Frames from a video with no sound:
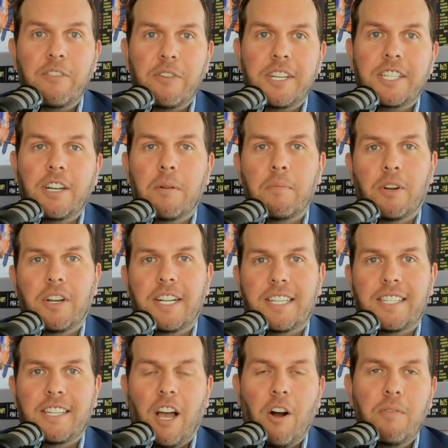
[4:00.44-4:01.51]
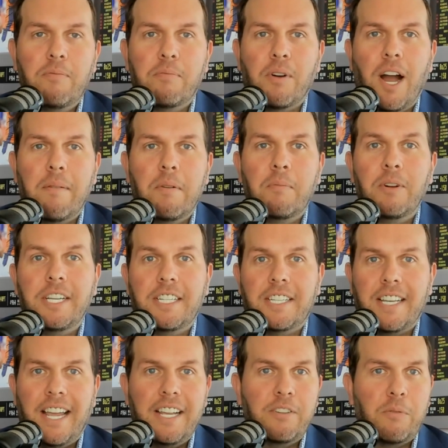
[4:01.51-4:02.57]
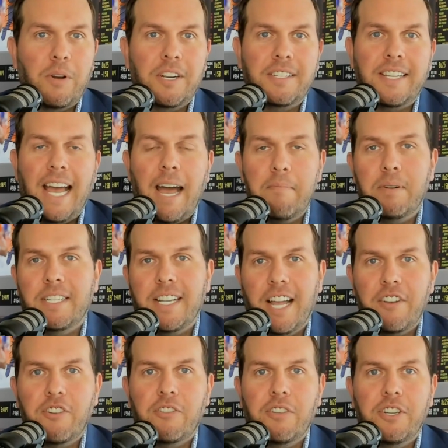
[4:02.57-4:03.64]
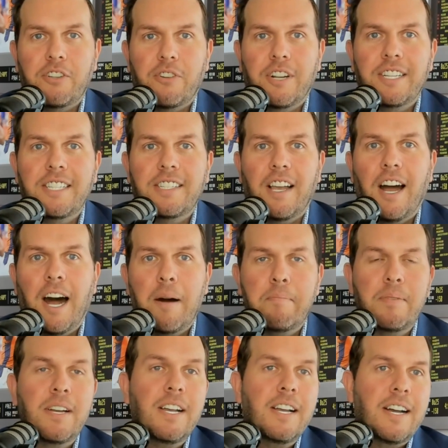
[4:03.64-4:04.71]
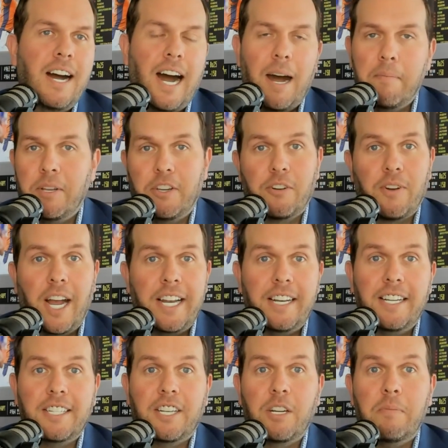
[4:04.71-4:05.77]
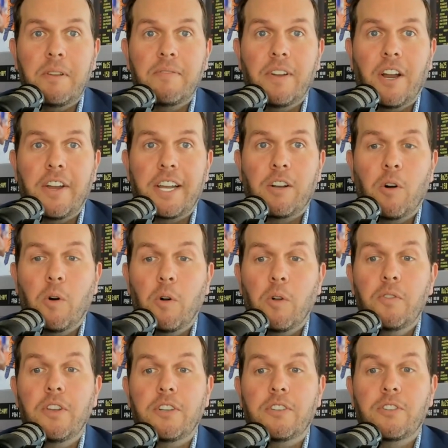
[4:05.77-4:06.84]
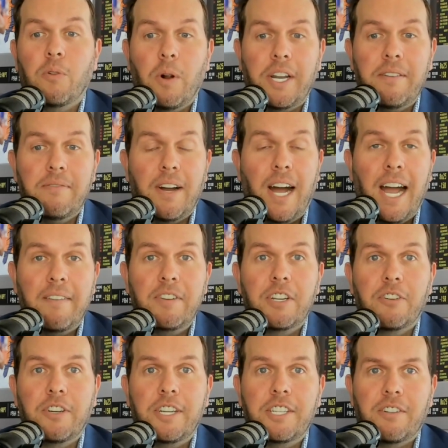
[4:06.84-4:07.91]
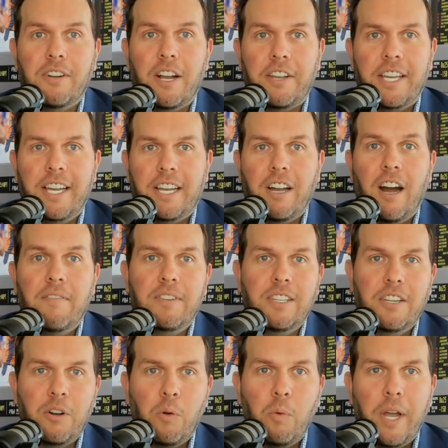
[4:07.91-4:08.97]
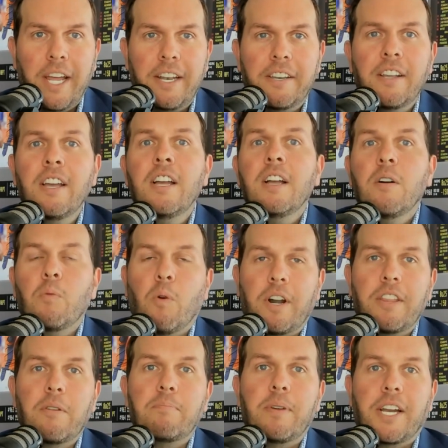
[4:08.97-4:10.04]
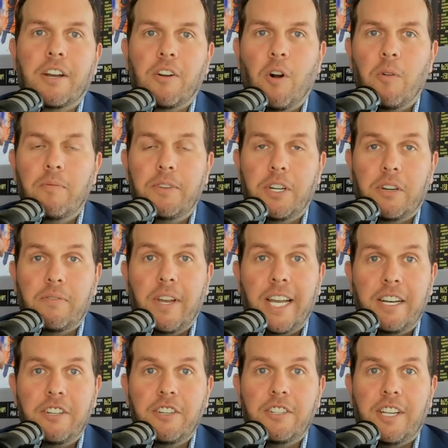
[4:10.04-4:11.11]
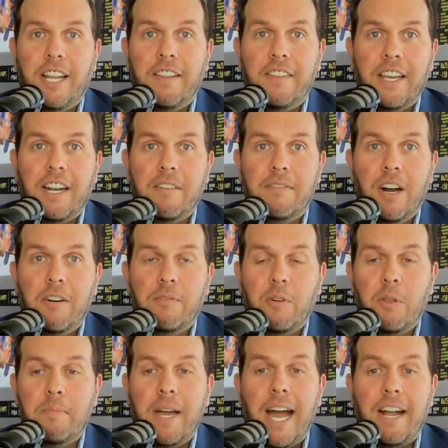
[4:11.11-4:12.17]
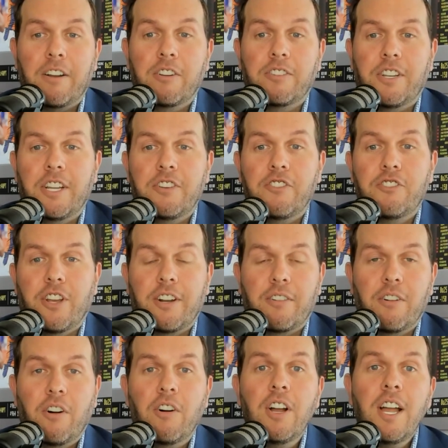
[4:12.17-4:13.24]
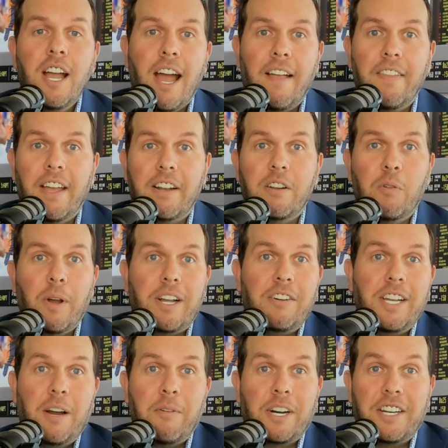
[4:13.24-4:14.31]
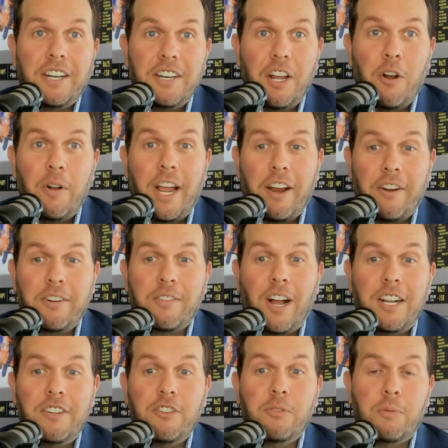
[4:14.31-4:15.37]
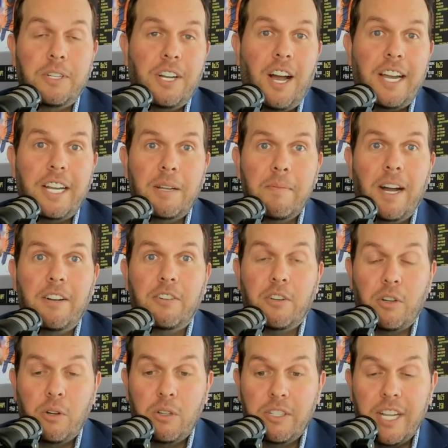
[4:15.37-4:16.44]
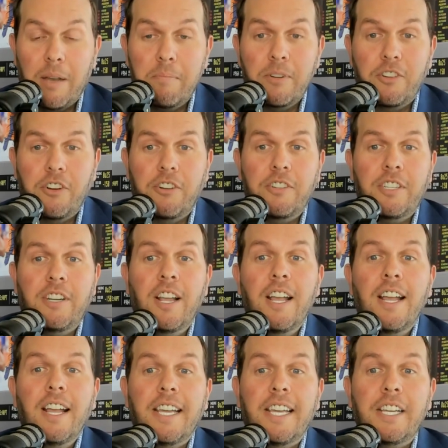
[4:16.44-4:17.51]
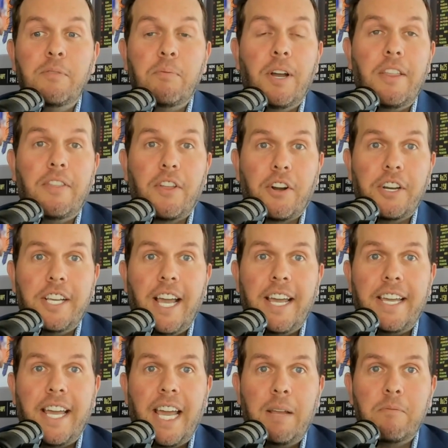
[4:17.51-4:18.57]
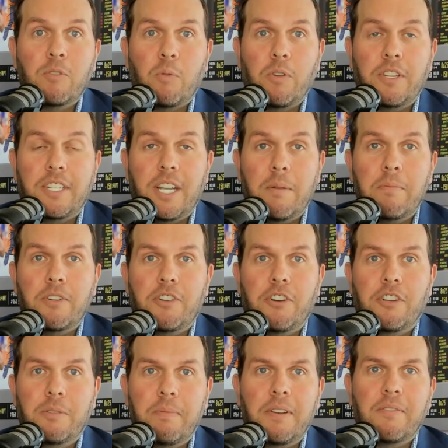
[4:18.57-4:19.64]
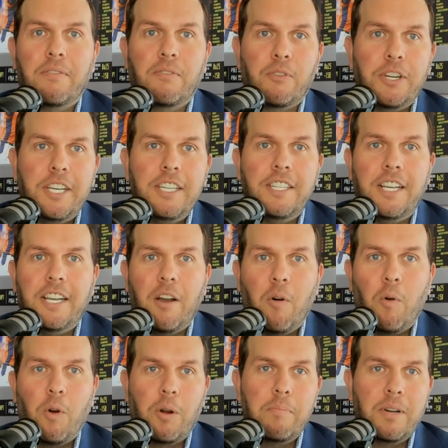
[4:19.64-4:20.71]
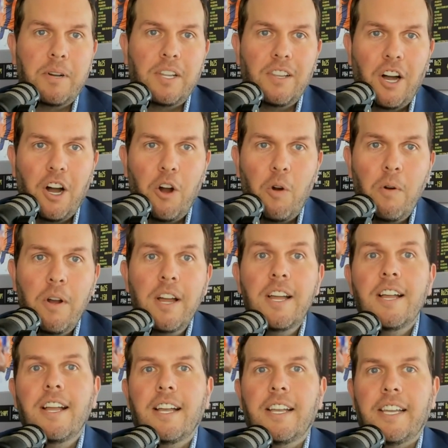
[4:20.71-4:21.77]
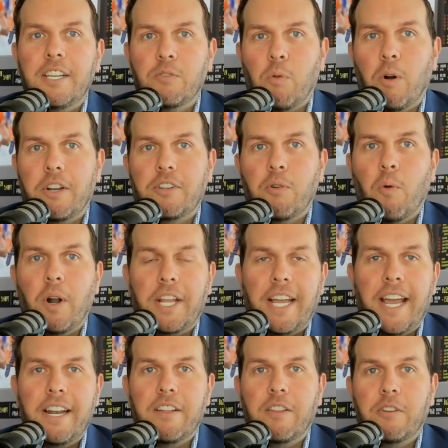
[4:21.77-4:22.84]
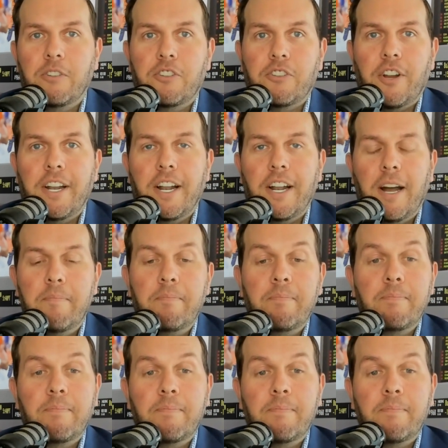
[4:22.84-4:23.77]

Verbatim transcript: Henry's number itself probably stays where it's at, potentially trends up. Uh, but you're right, it is going to be very cold 25 degrees around kickoff, a little wind one of the bigger home field advantages in the NFL for the Packers in general. And then quickly, I wanted to note Aaron Rodgers, we're talking about temperatures. He's played 38 games where the temperature has been freezing or below. He's won 28 of those straight up.